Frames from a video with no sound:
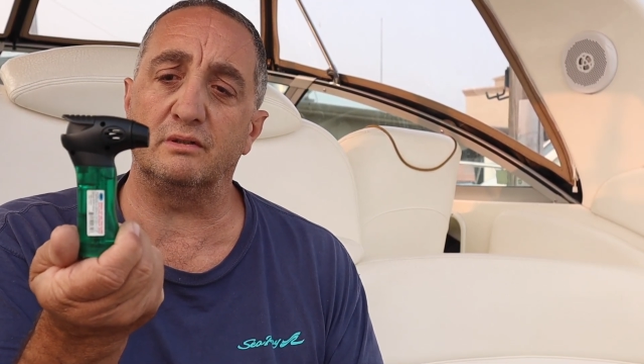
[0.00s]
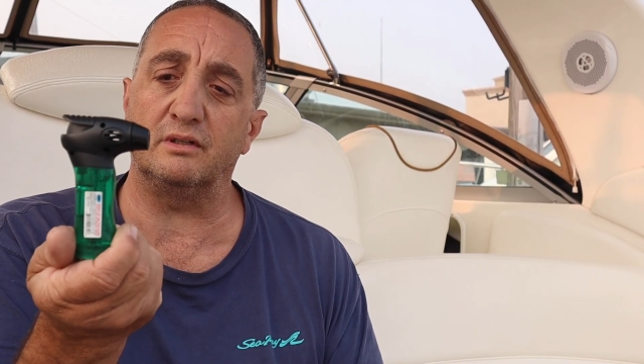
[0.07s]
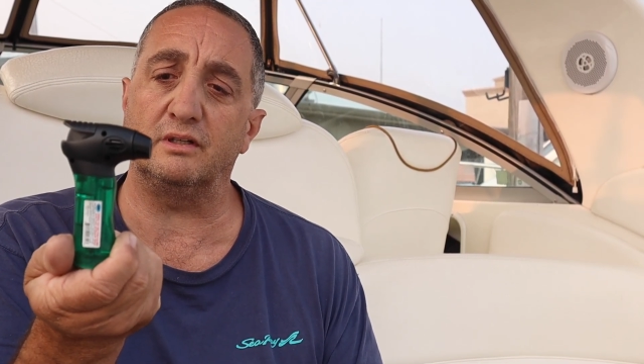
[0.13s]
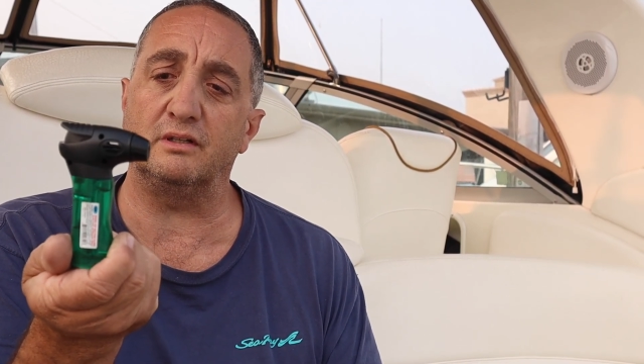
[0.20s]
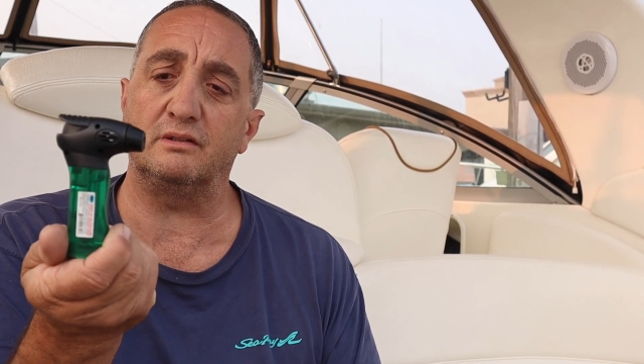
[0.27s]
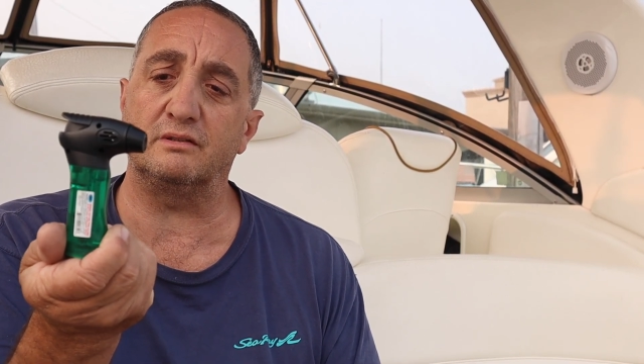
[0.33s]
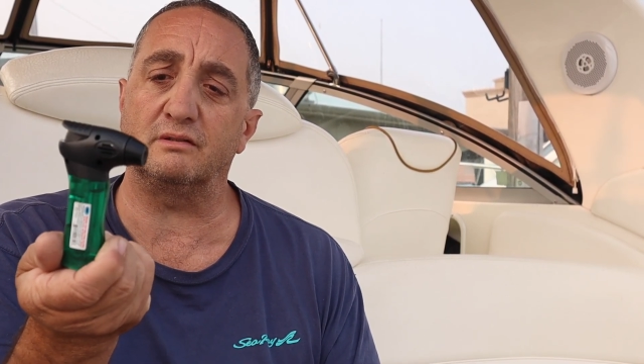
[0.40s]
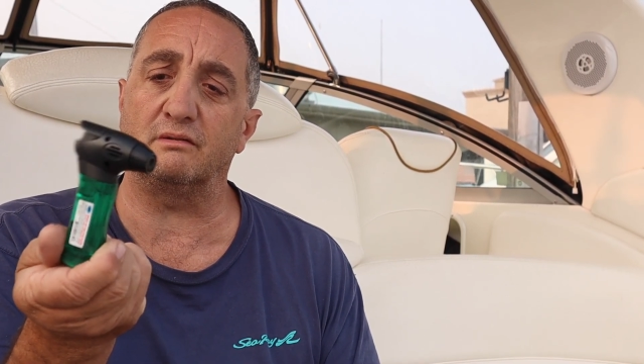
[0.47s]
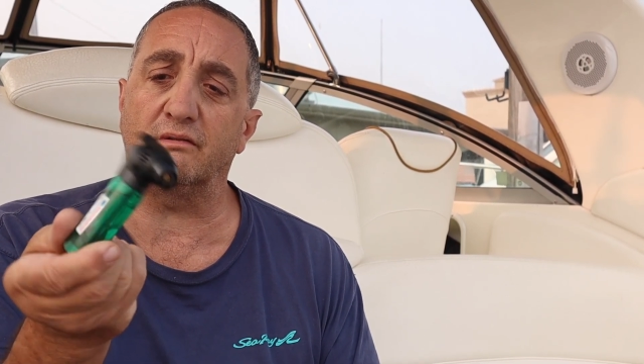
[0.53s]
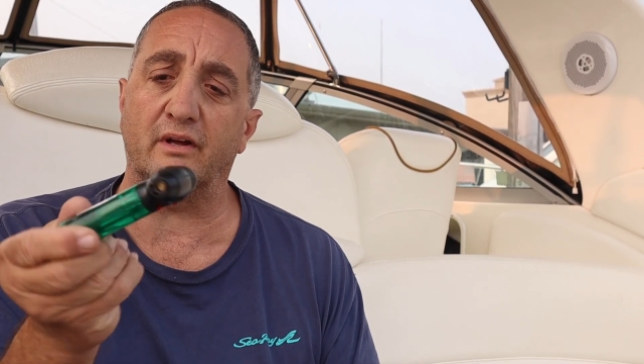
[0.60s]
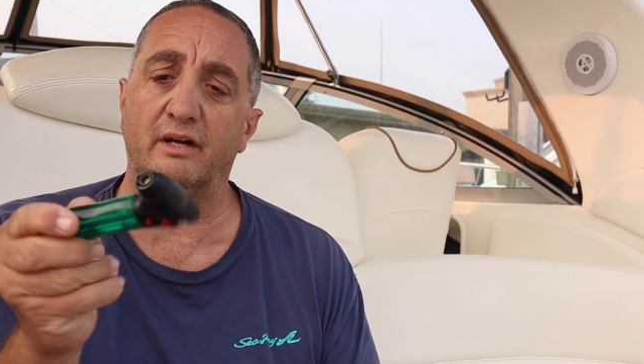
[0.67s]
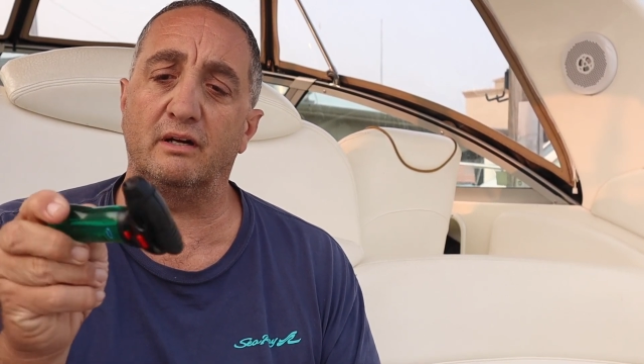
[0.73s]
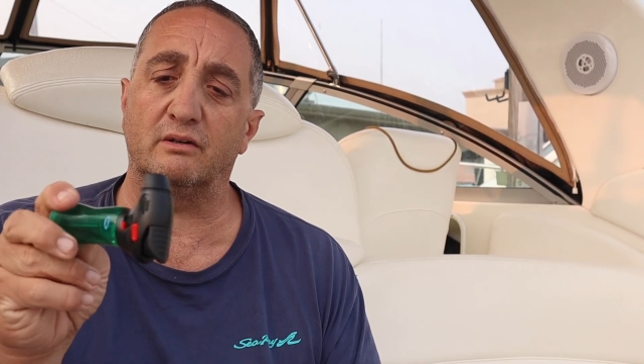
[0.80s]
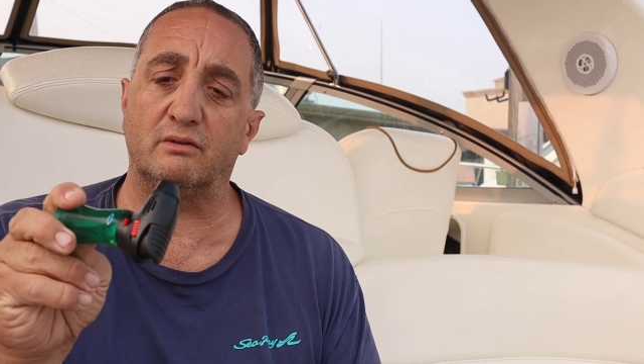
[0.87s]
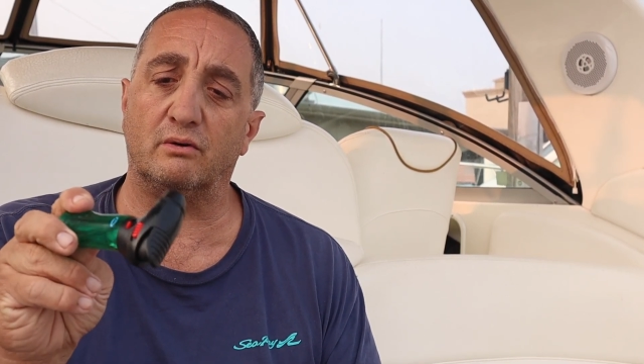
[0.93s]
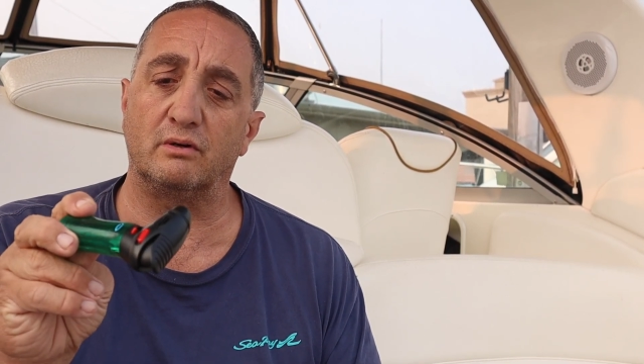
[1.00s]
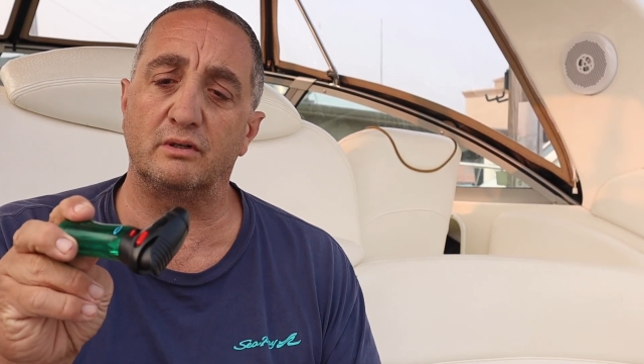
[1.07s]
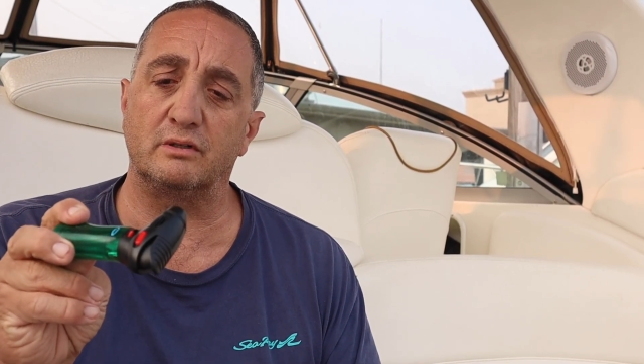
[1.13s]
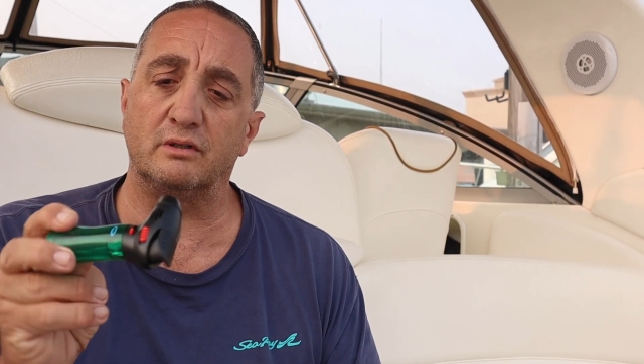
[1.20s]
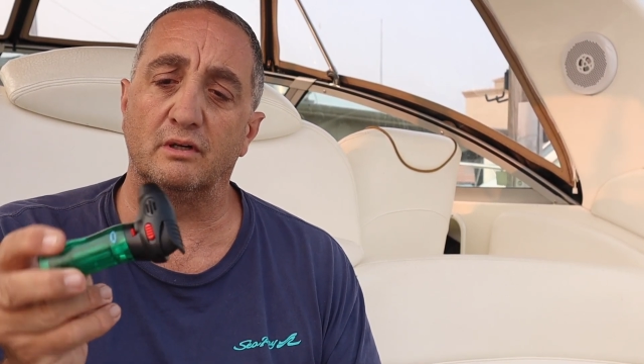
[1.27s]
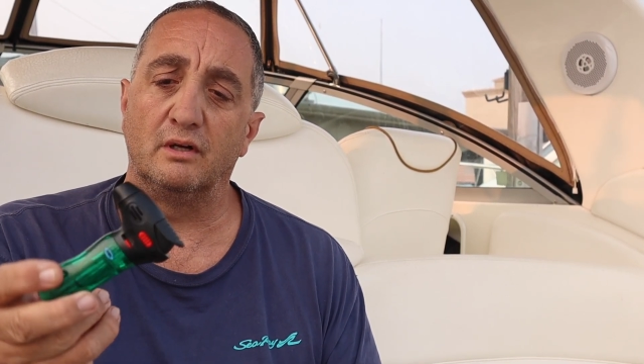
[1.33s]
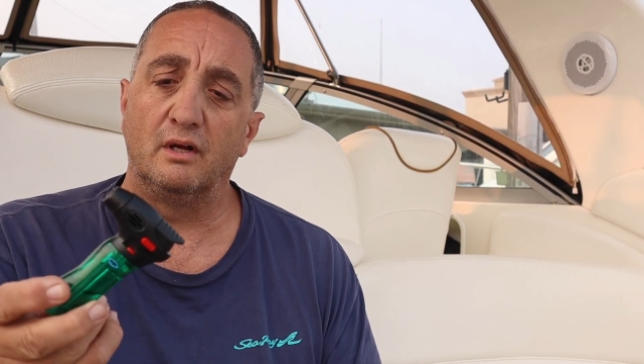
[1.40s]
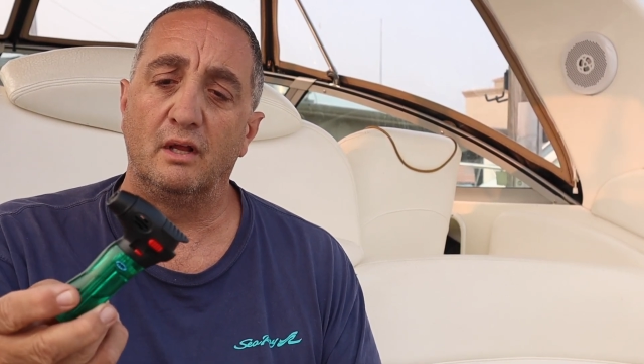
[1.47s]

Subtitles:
It's lighter torch.